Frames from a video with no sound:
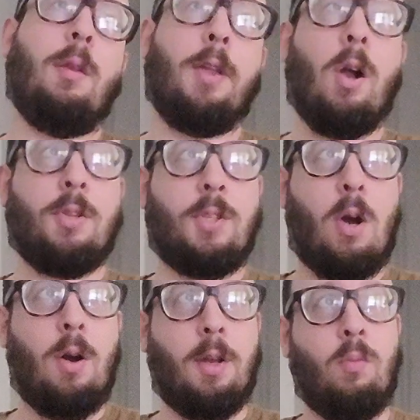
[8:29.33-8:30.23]
That all
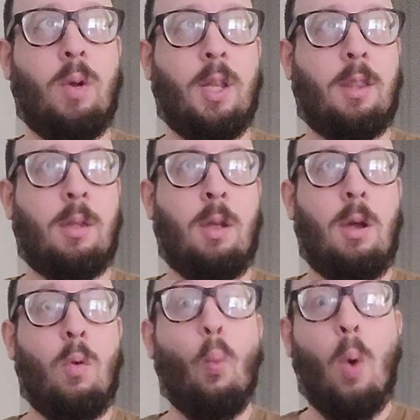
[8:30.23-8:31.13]
started with
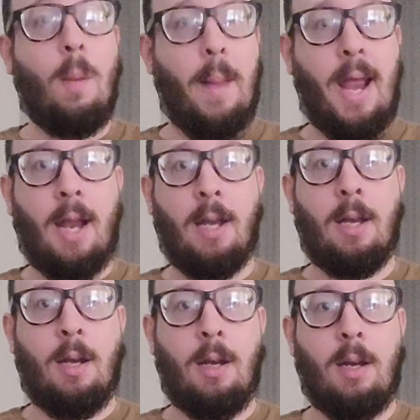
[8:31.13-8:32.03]
one man
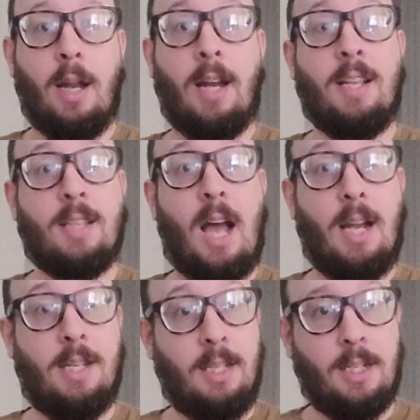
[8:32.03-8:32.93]
and his
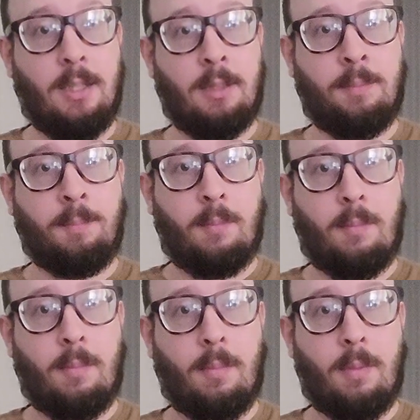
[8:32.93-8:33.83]
idea.
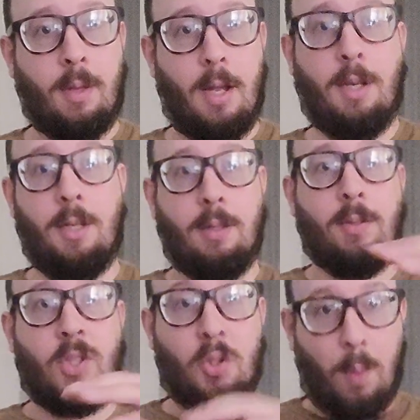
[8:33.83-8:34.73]
And he
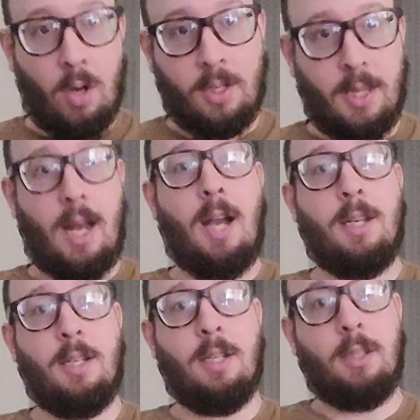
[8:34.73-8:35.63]
sparked that
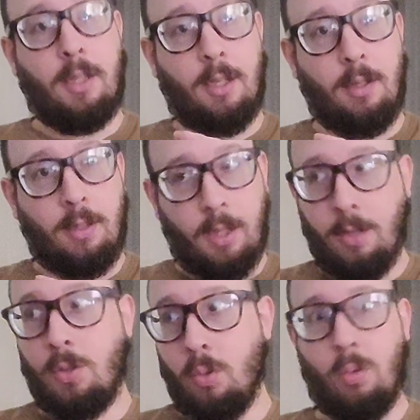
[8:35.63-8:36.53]
idea
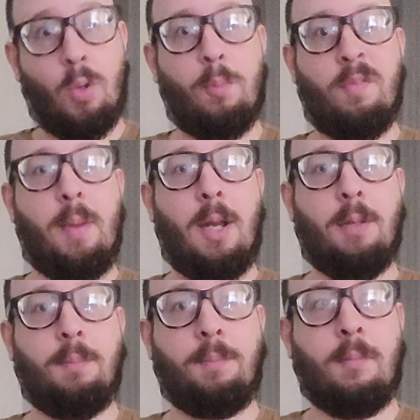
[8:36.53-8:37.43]
into a group of
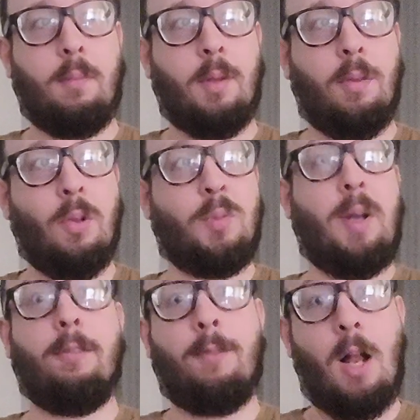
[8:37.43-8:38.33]
men. Those
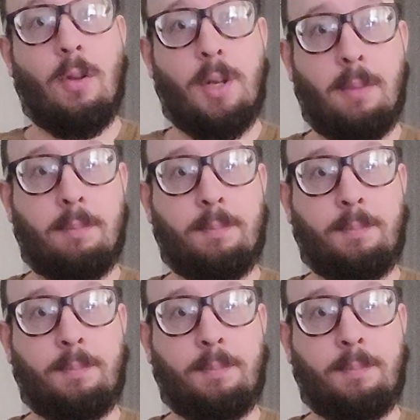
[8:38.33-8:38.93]
men followed him.